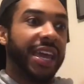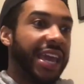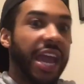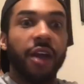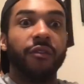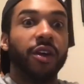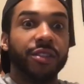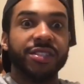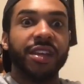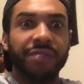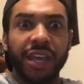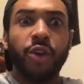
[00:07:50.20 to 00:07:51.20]
take care of all the
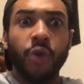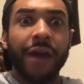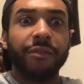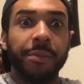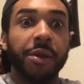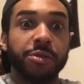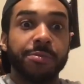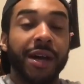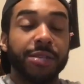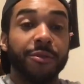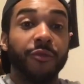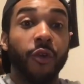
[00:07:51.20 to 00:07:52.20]
stuff that you have to be
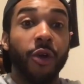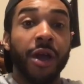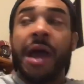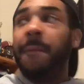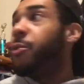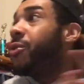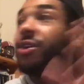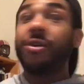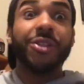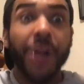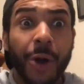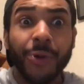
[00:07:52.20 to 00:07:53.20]
responsible for. But when you're
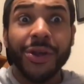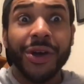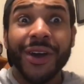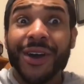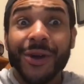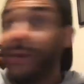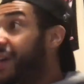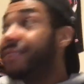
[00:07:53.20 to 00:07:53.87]
alone, who